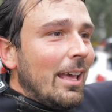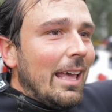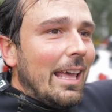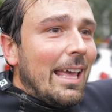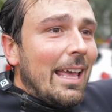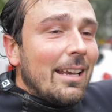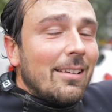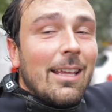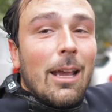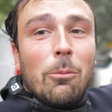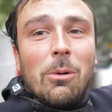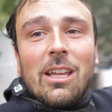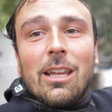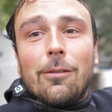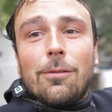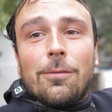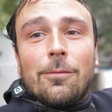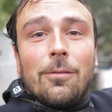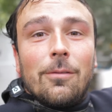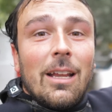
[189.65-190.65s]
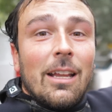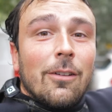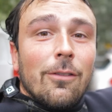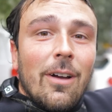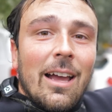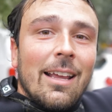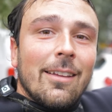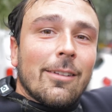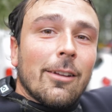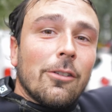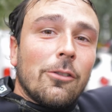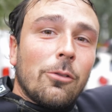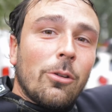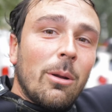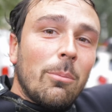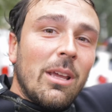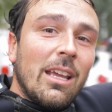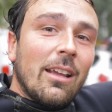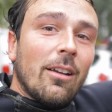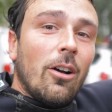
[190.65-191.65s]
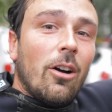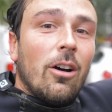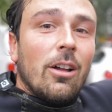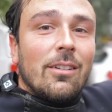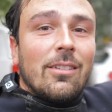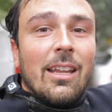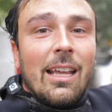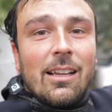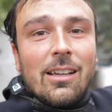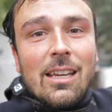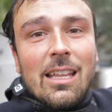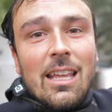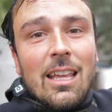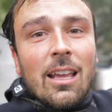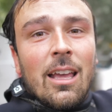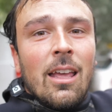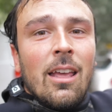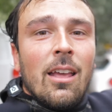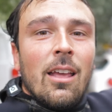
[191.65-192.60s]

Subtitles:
And yeah, we give advice on trimming, on technique.